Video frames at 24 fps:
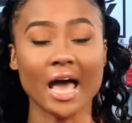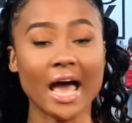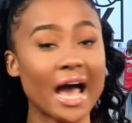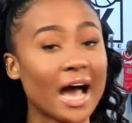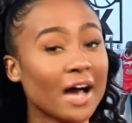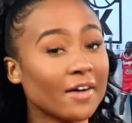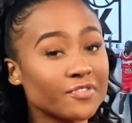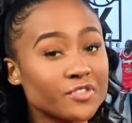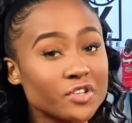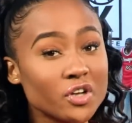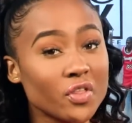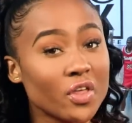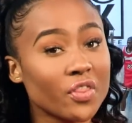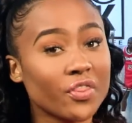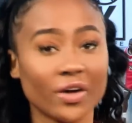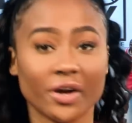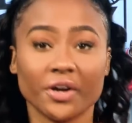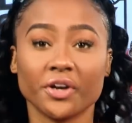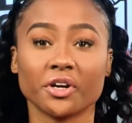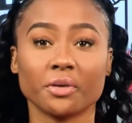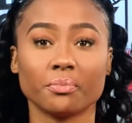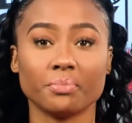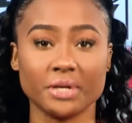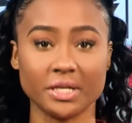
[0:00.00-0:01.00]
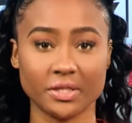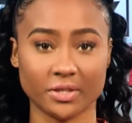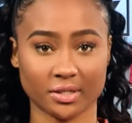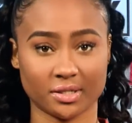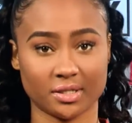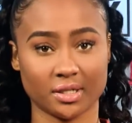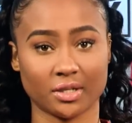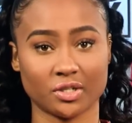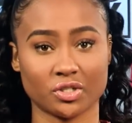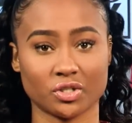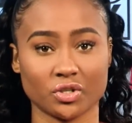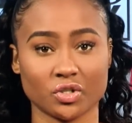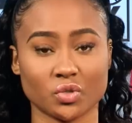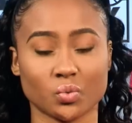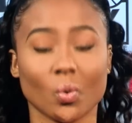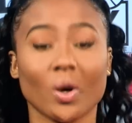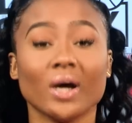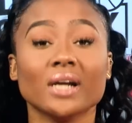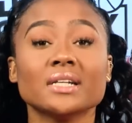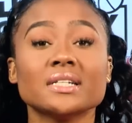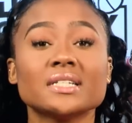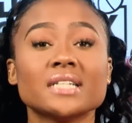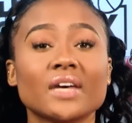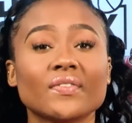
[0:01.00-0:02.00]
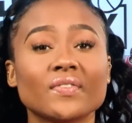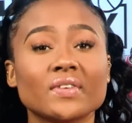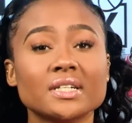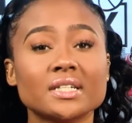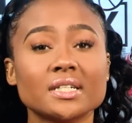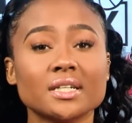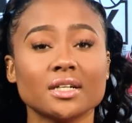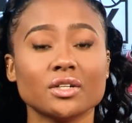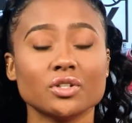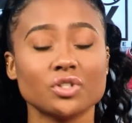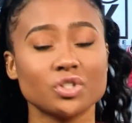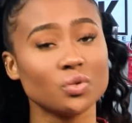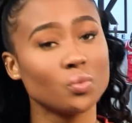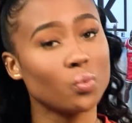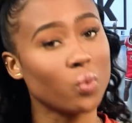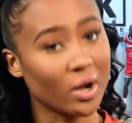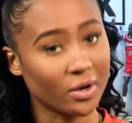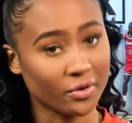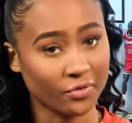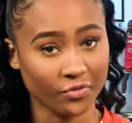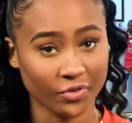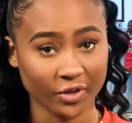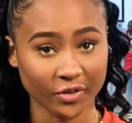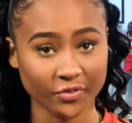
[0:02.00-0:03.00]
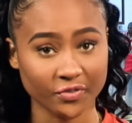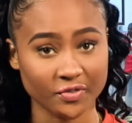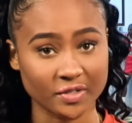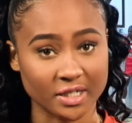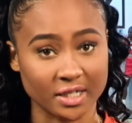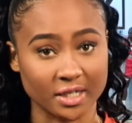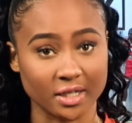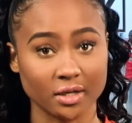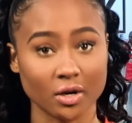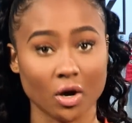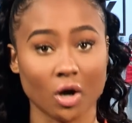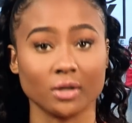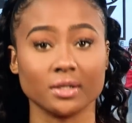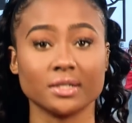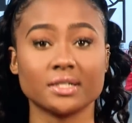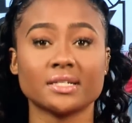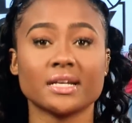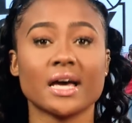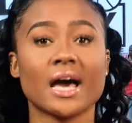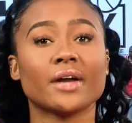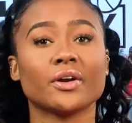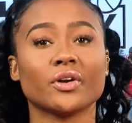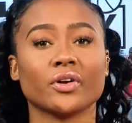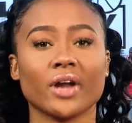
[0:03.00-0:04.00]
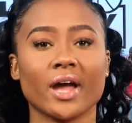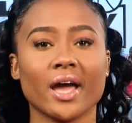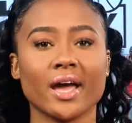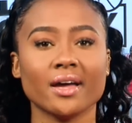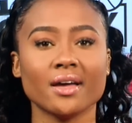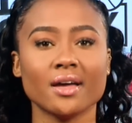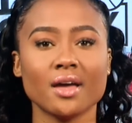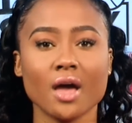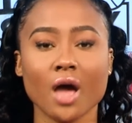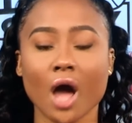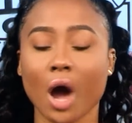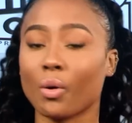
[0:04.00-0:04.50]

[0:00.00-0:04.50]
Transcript: After the Thunder beat the Sixers 117-115 on Saturday,